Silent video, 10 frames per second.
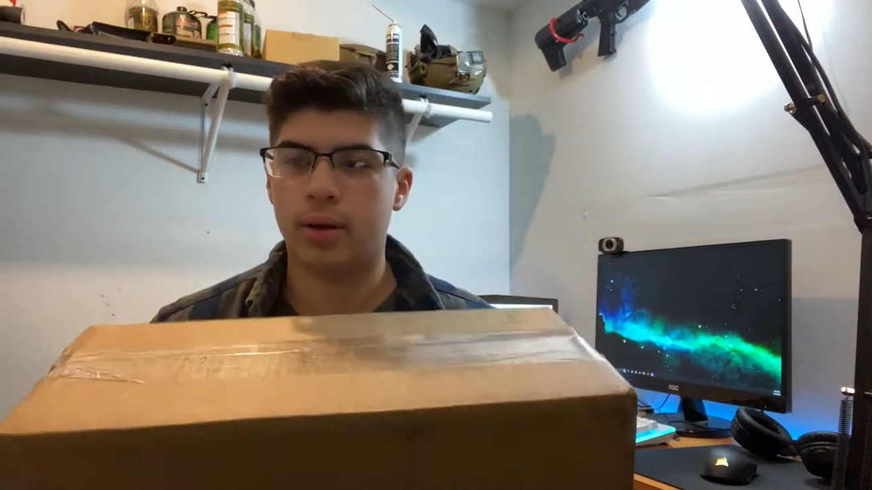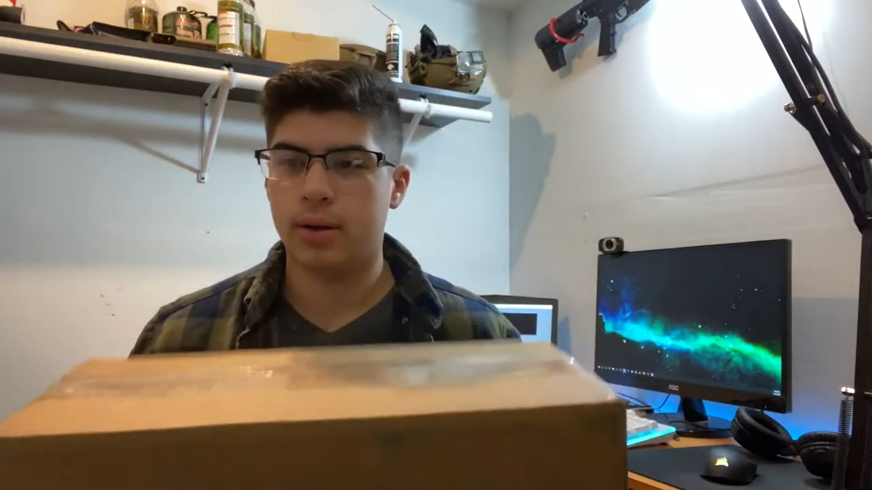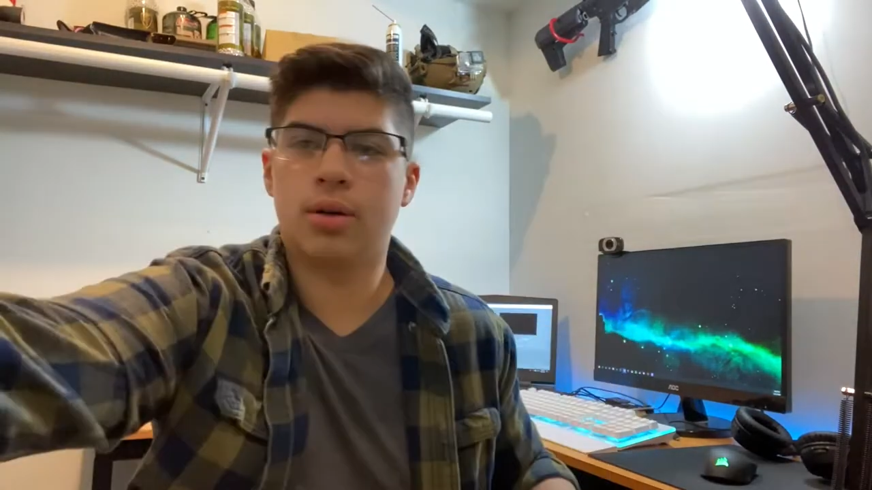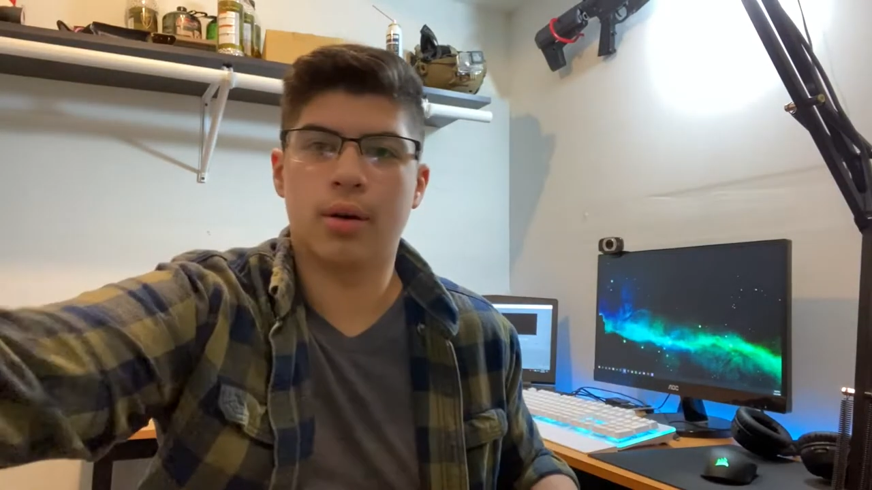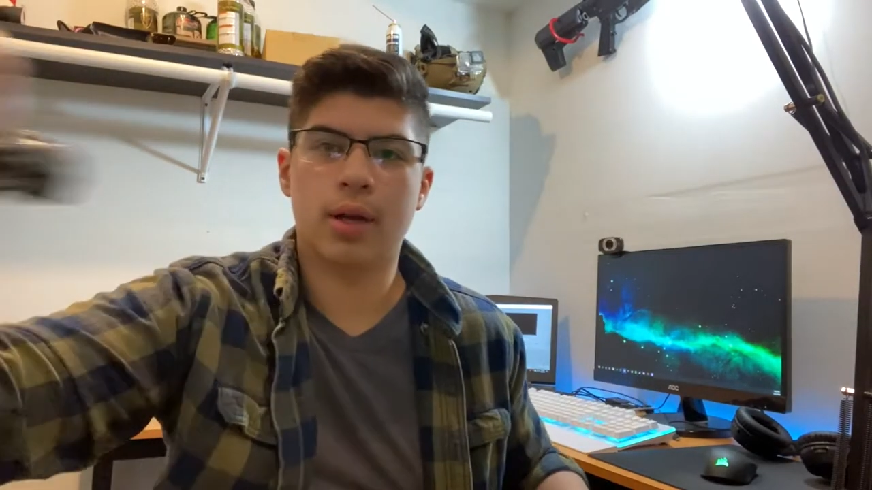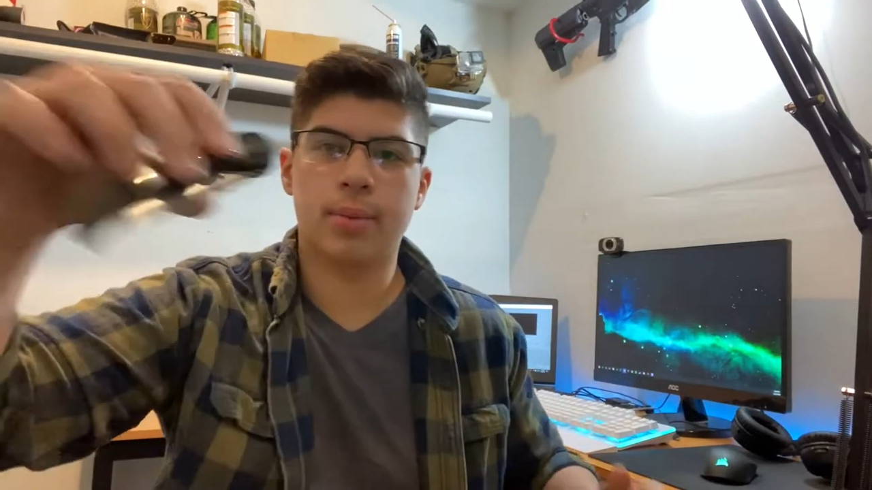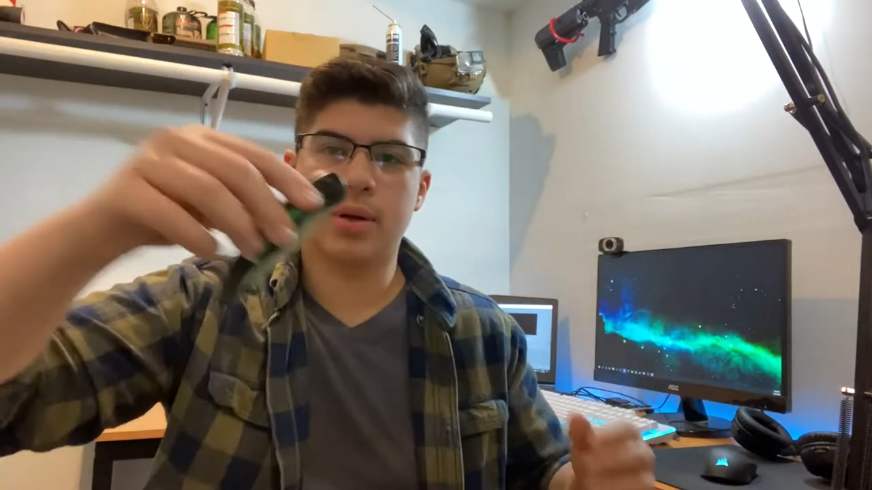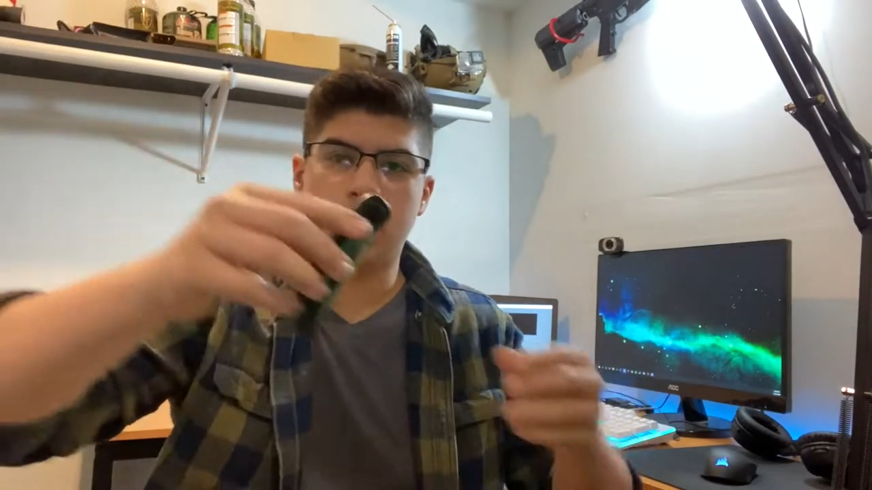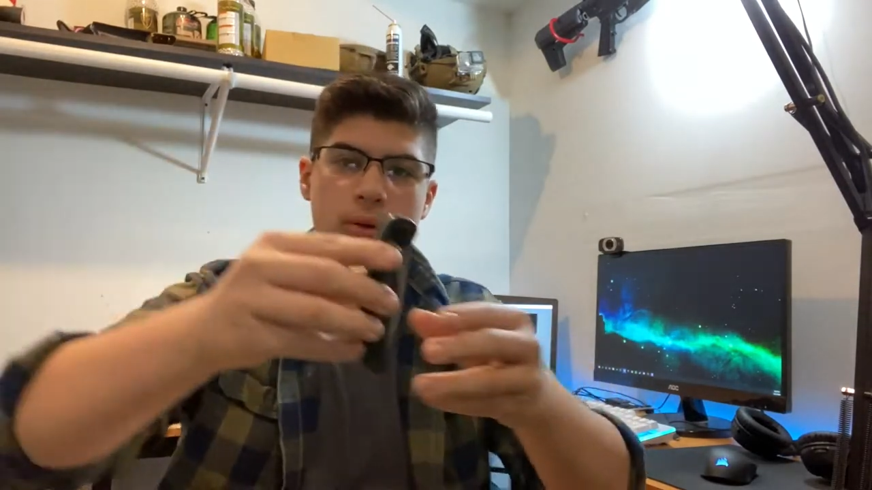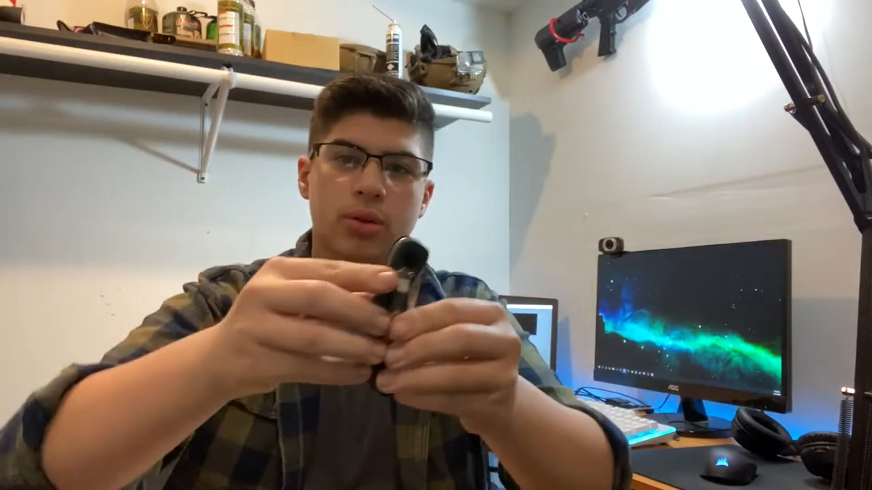So I got
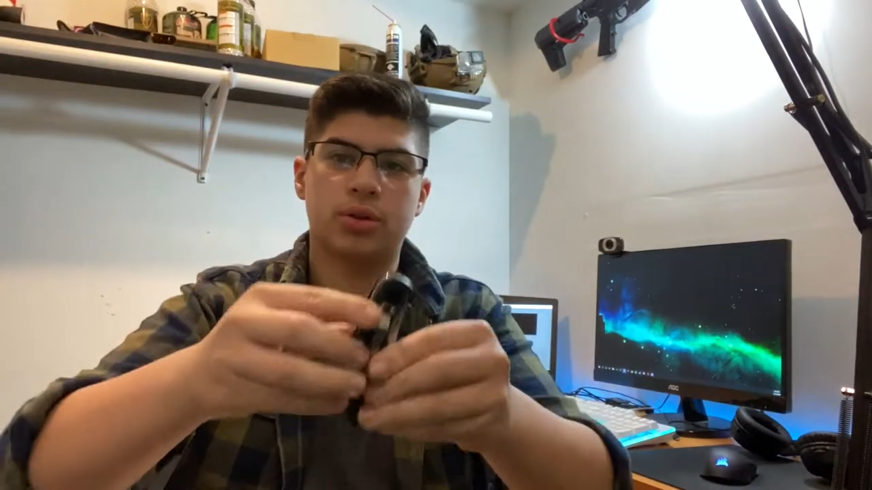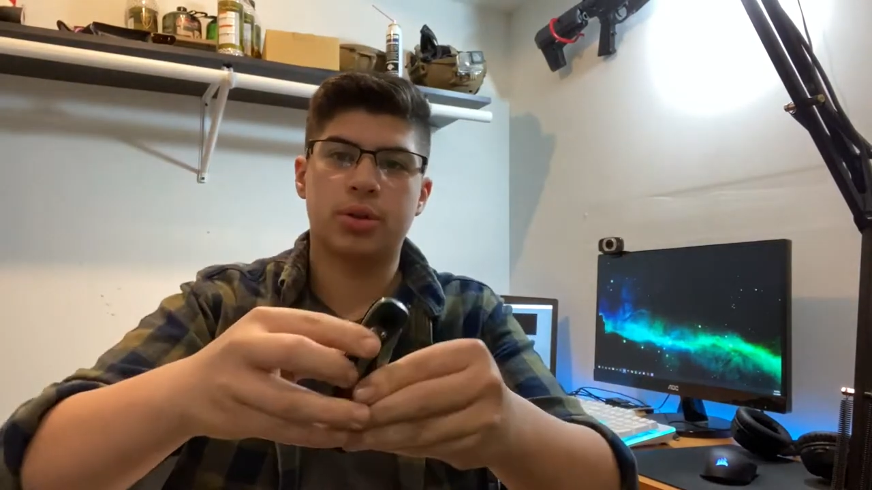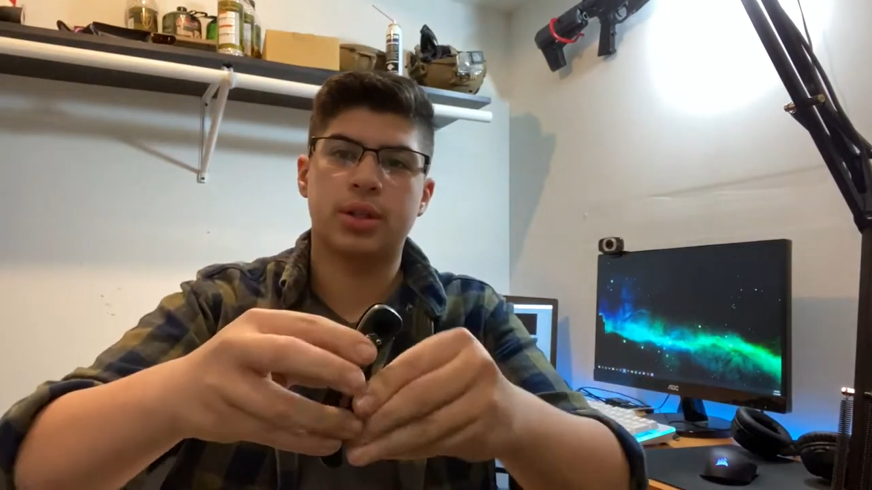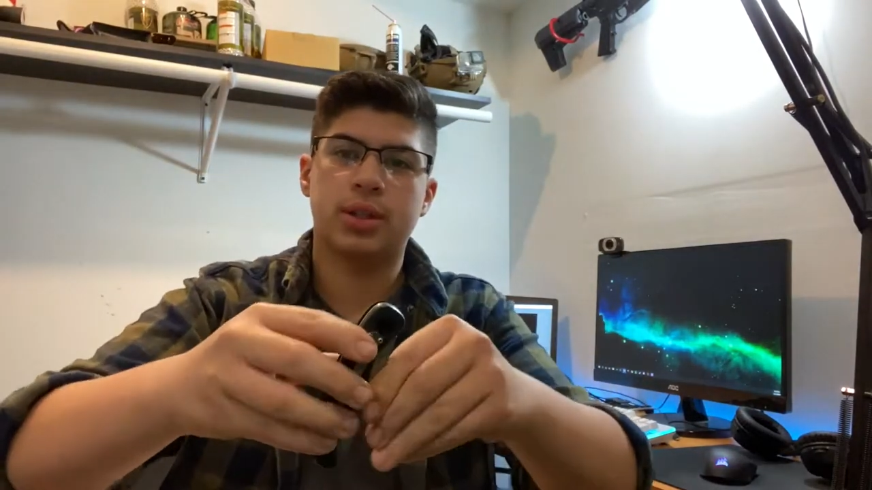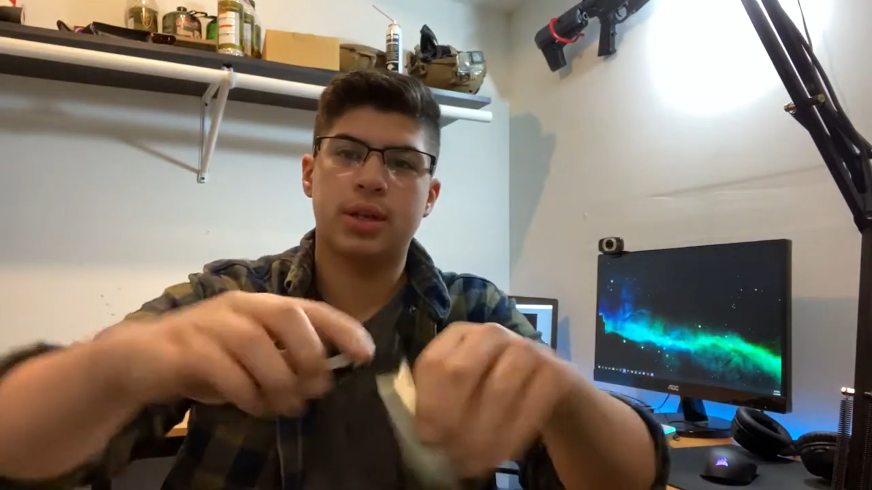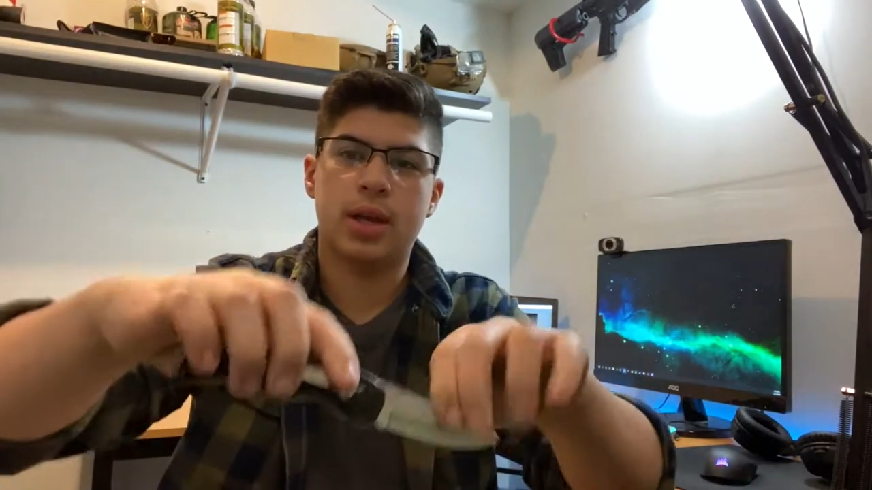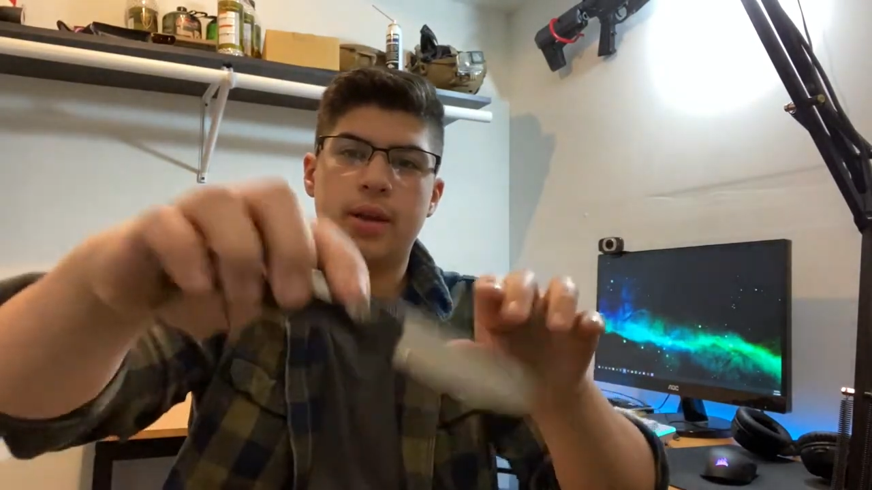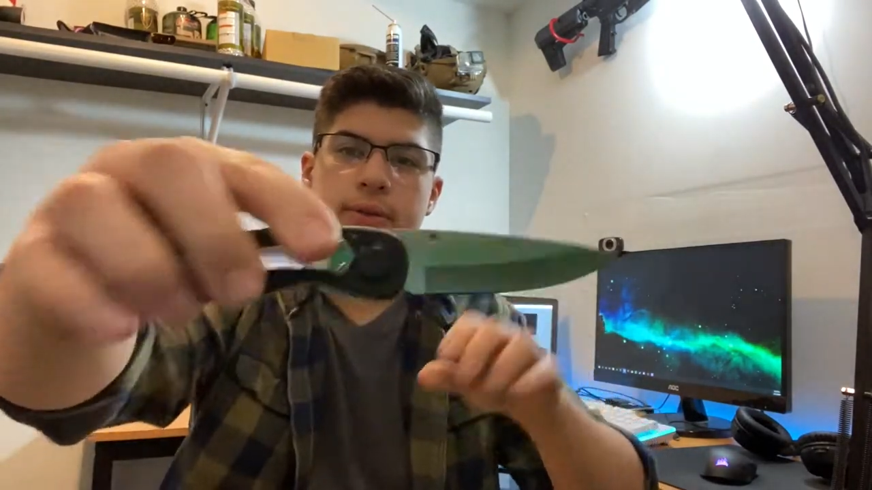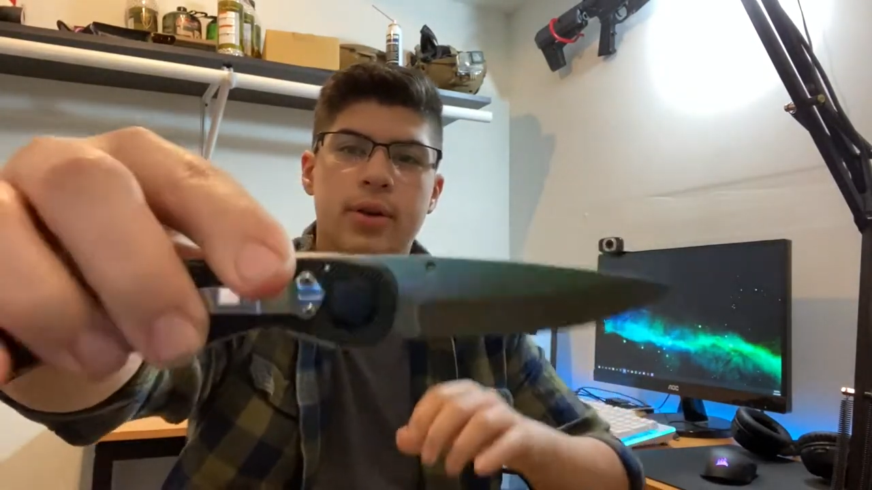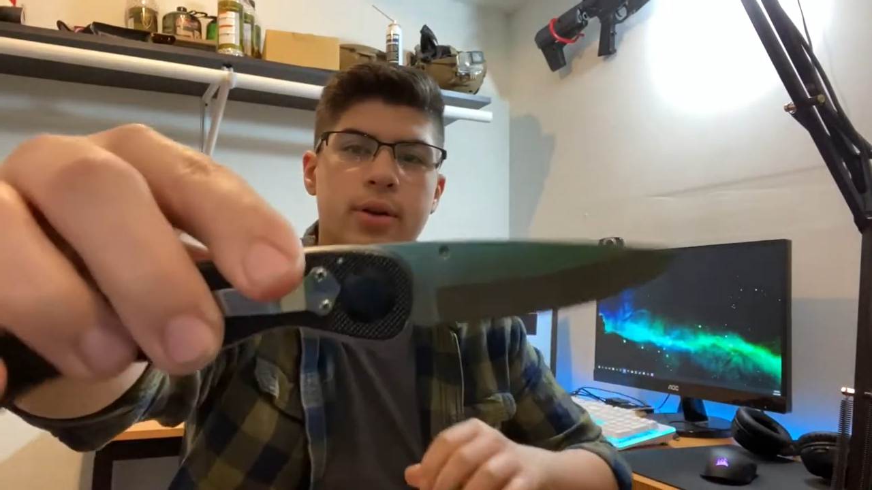my old trusty
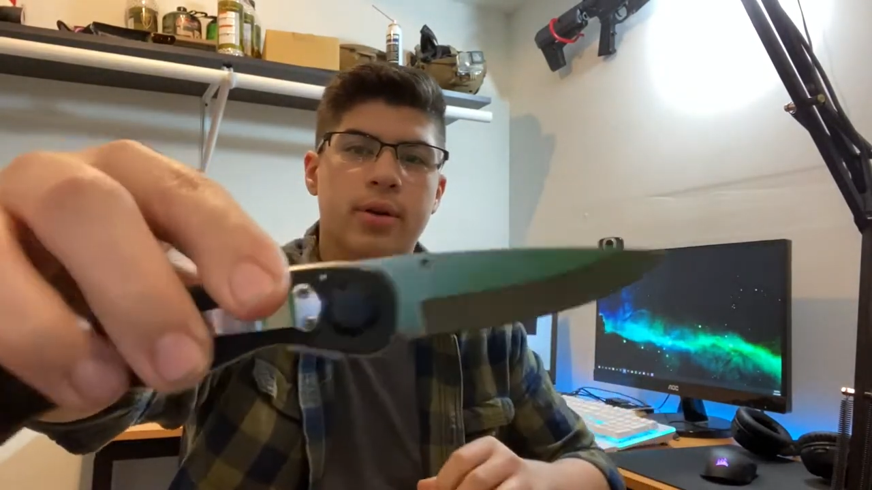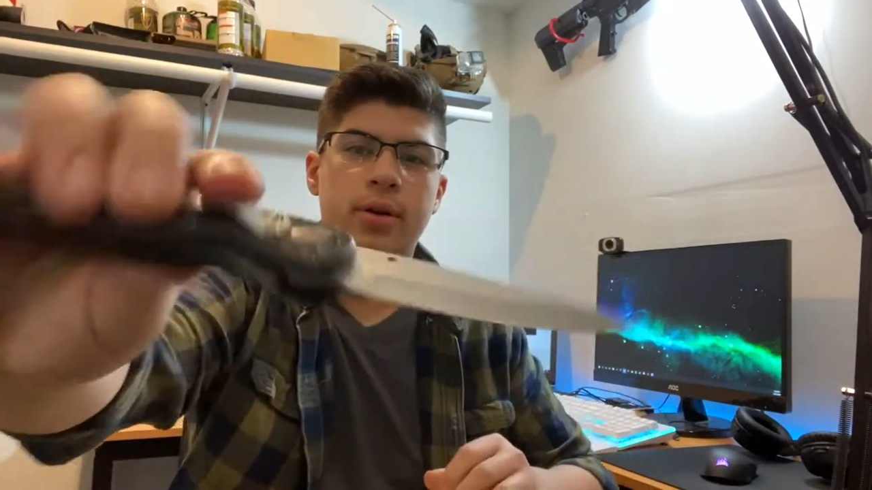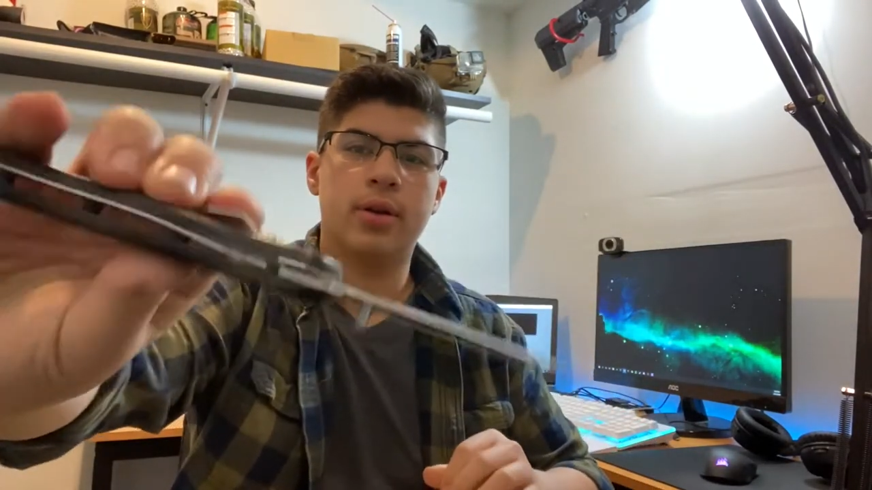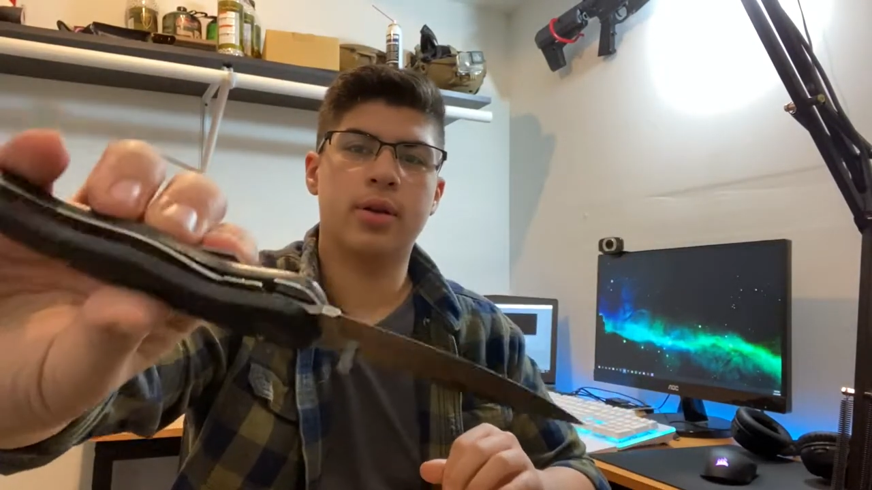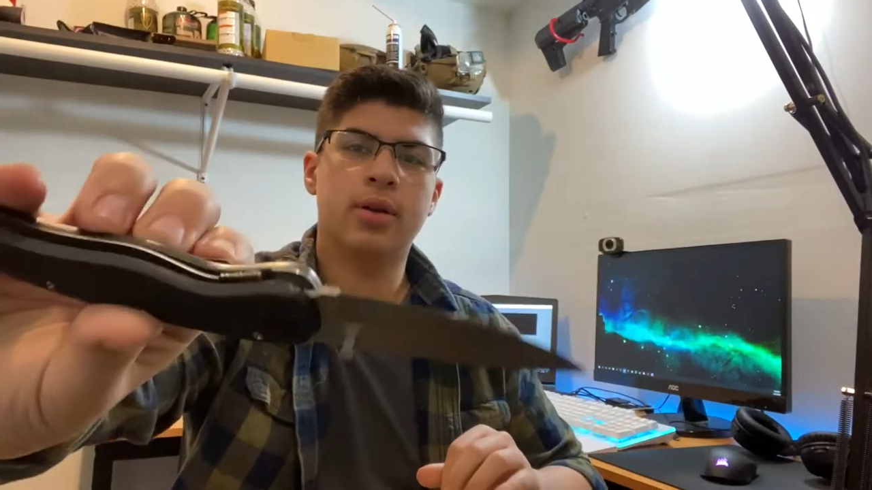knife here.